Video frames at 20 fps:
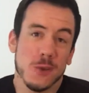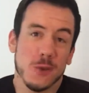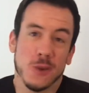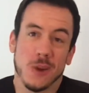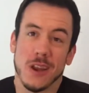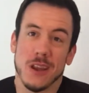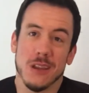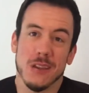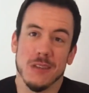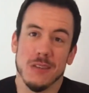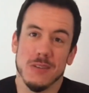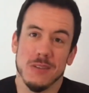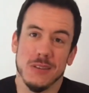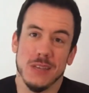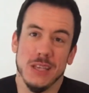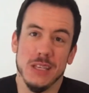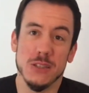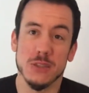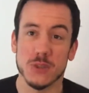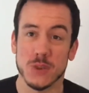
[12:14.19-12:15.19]
great,
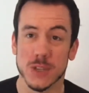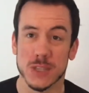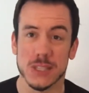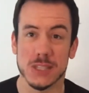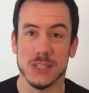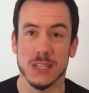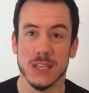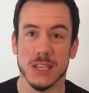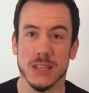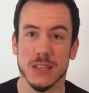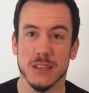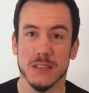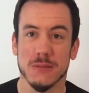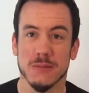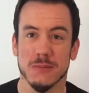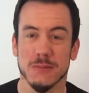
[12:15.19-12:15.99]
interesting,